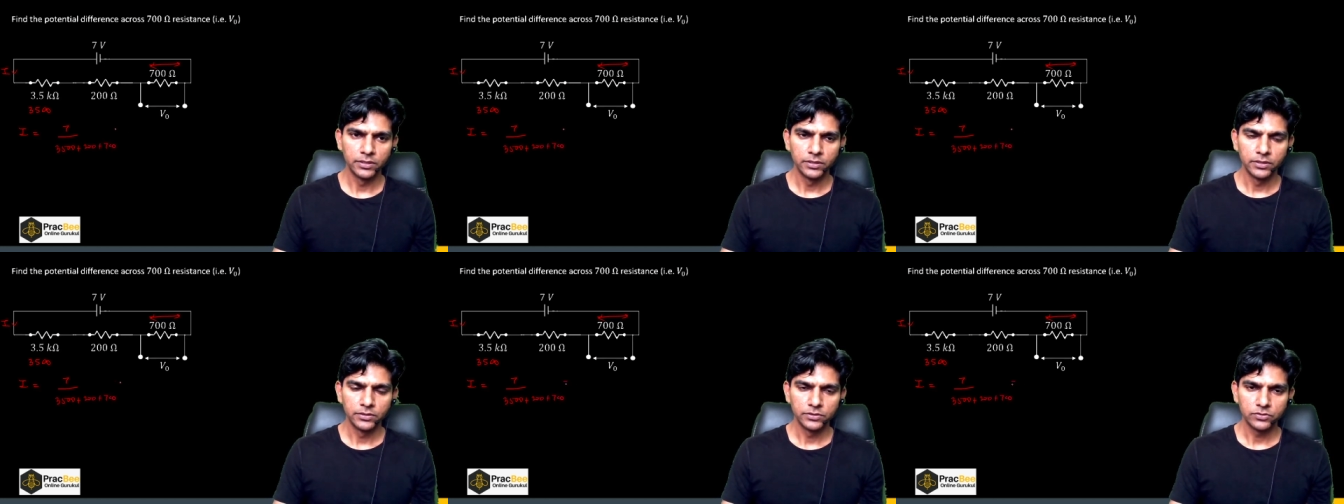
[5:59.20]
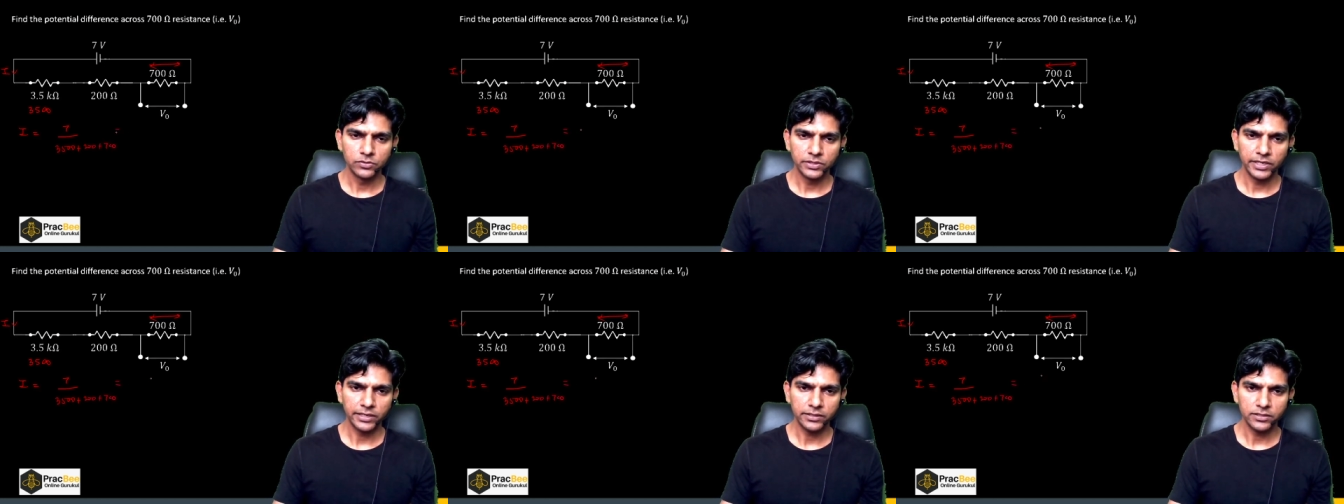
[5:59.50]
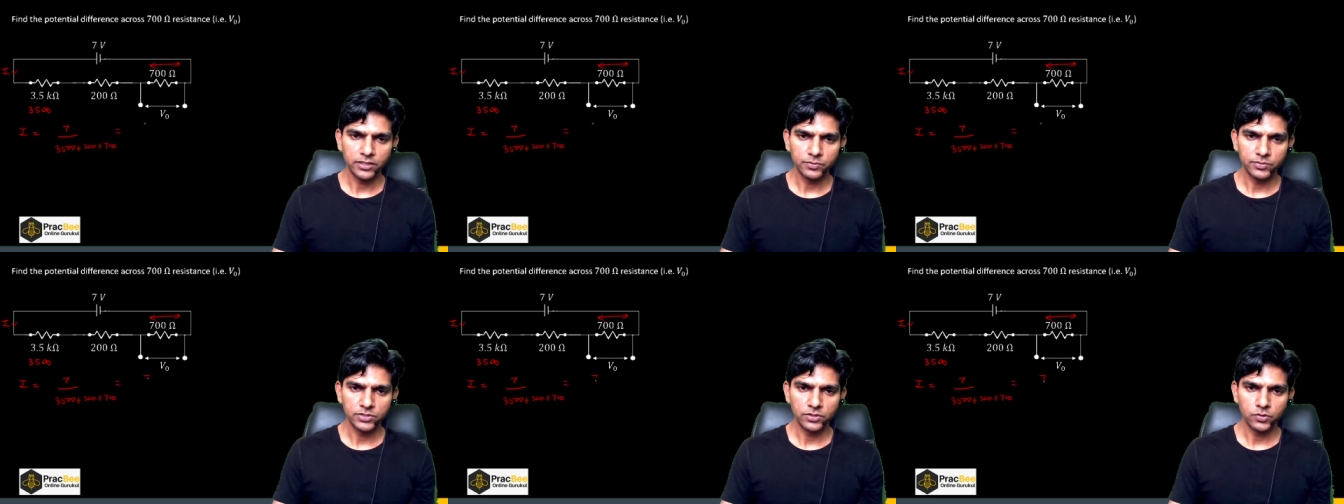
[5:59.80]
So that
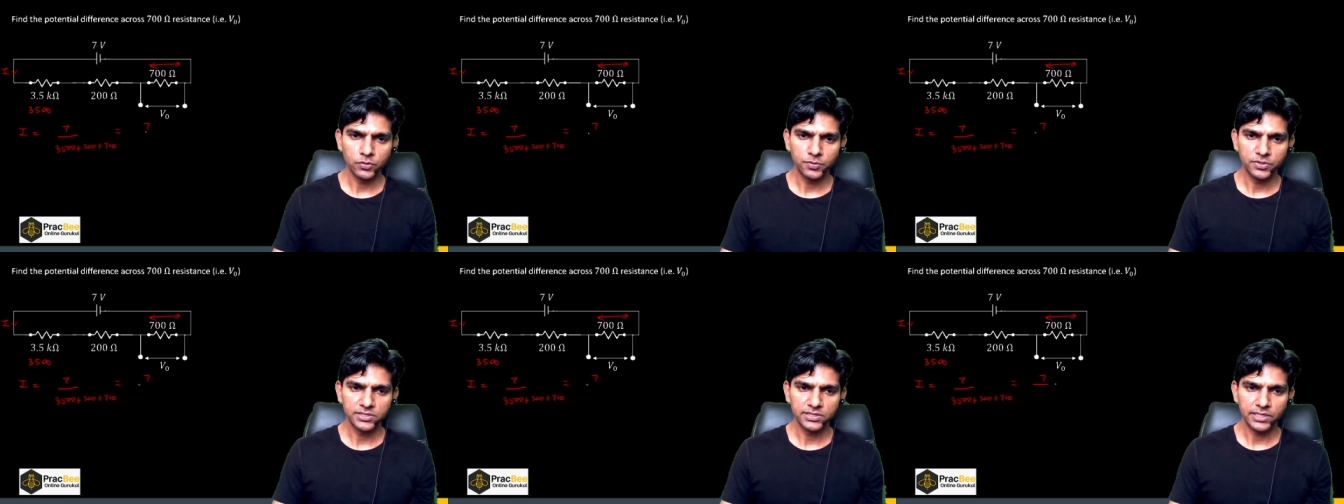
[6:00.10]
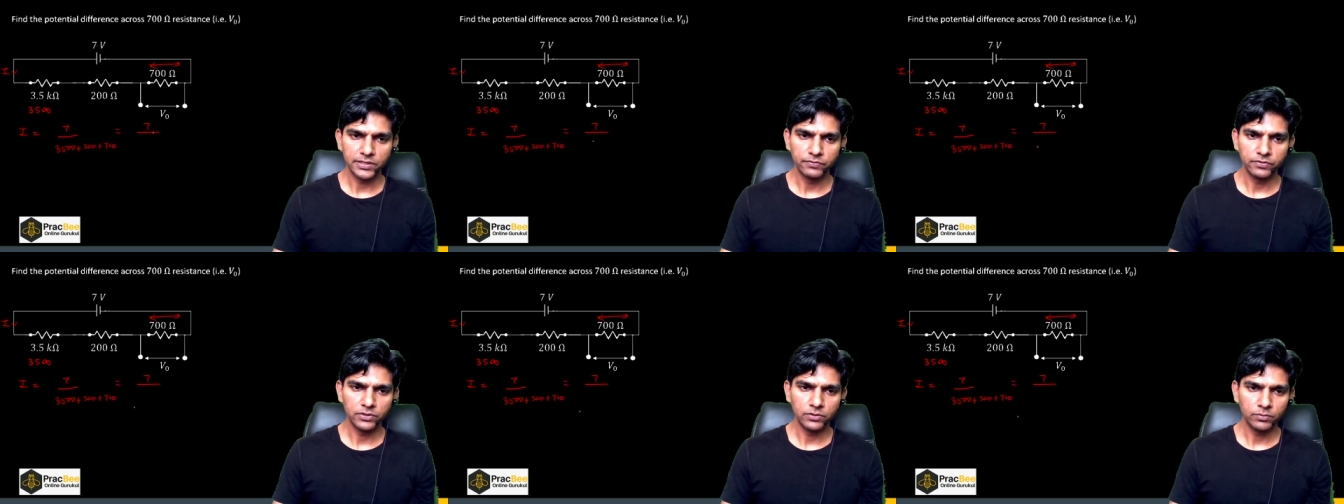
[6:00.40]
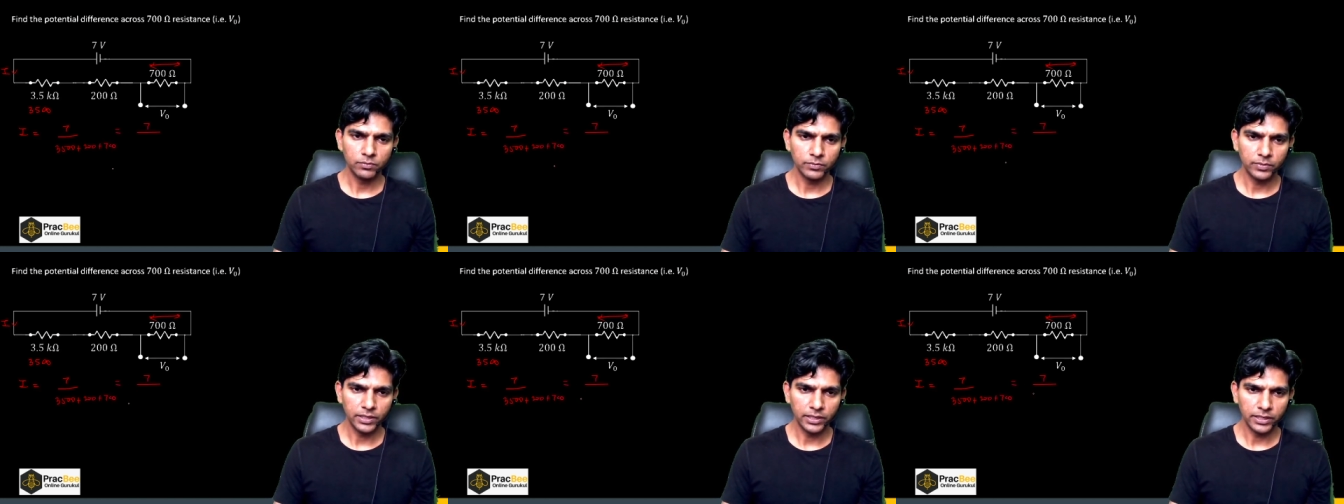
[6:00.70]
comes out to be
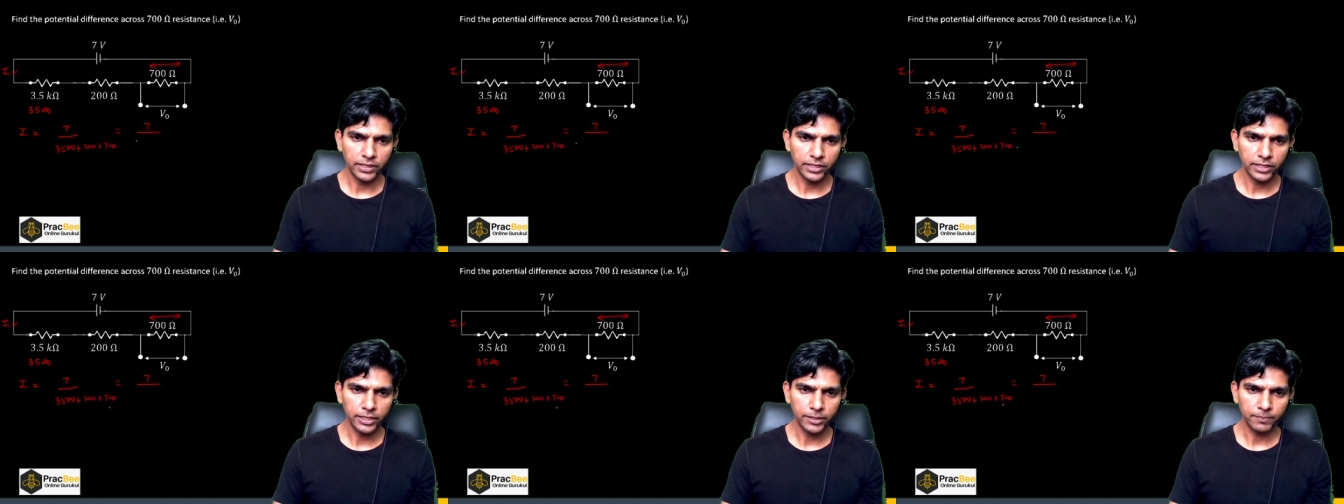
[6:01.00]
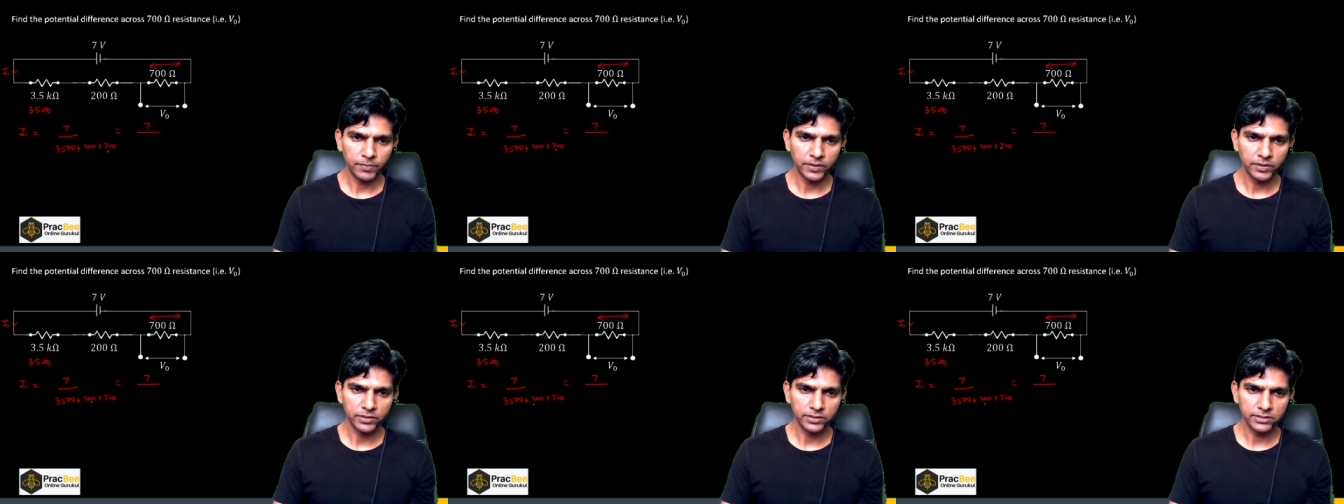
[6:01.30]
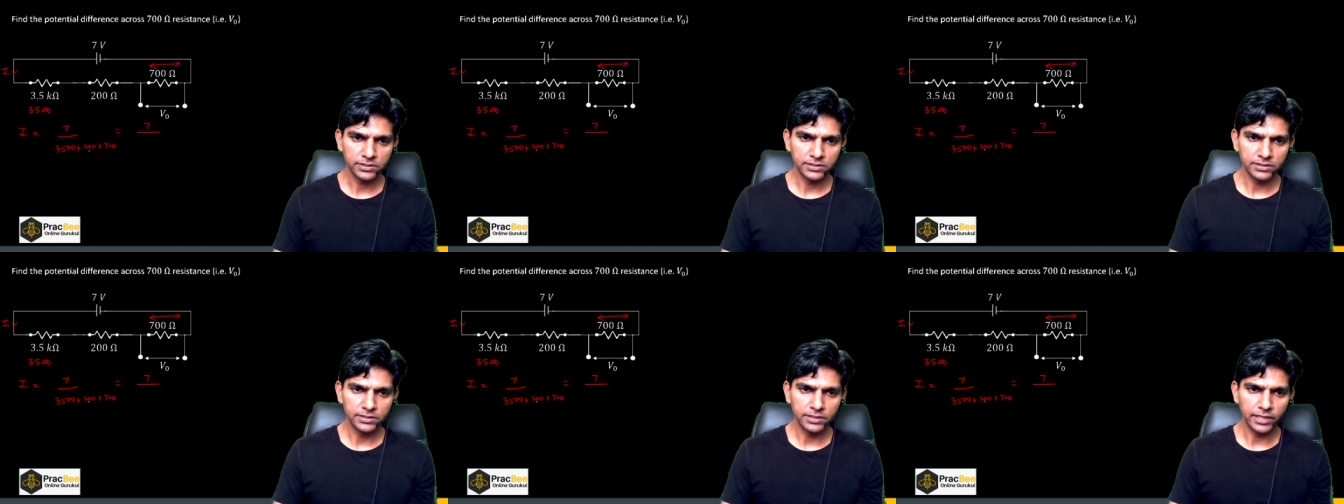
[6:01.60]
7 by, this
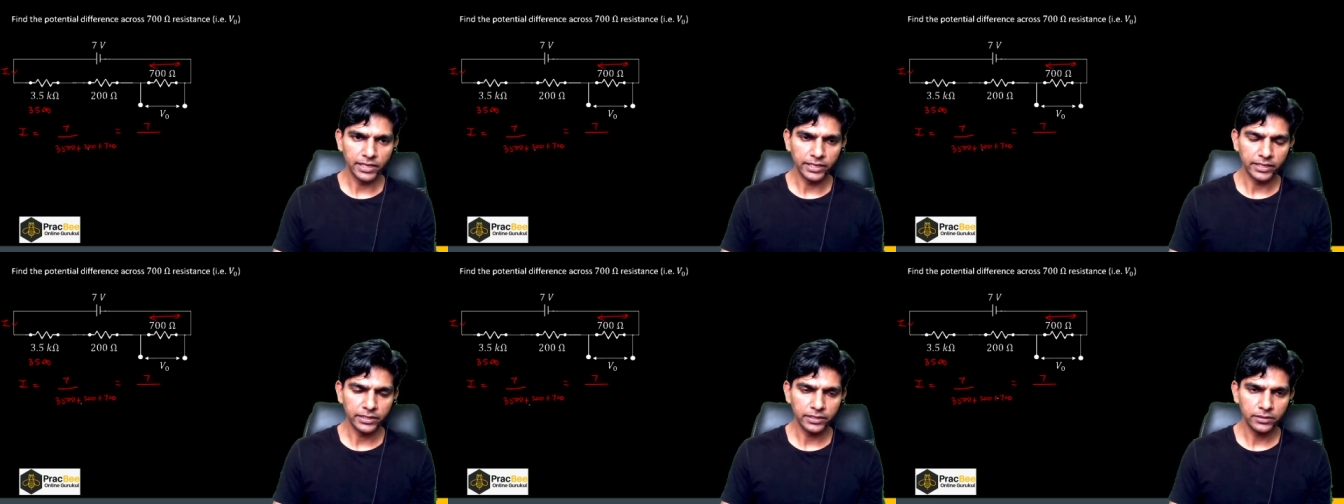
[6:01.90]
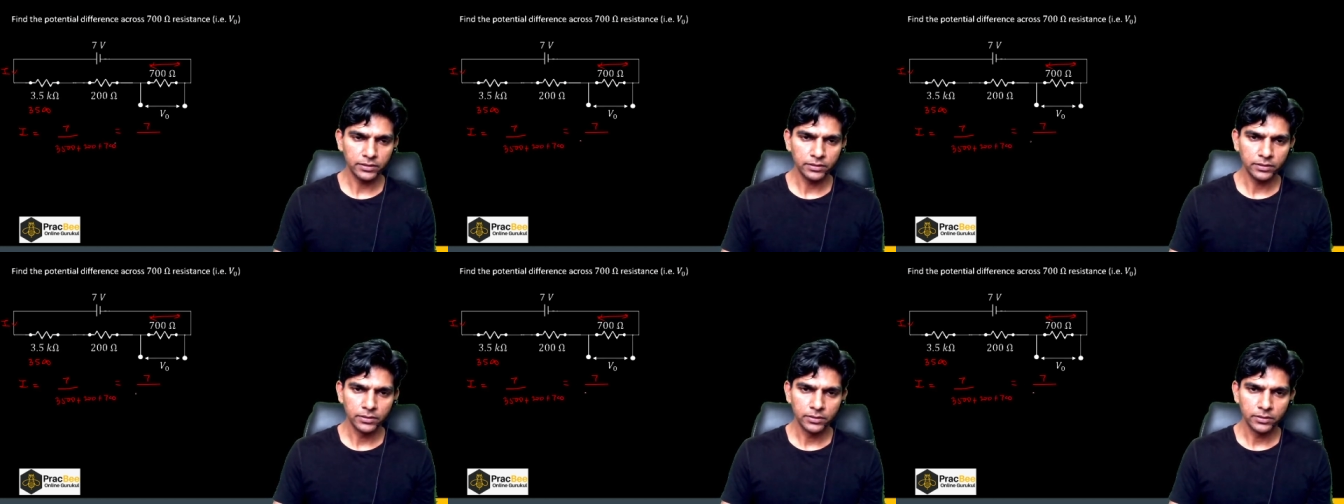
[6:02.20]
is 9.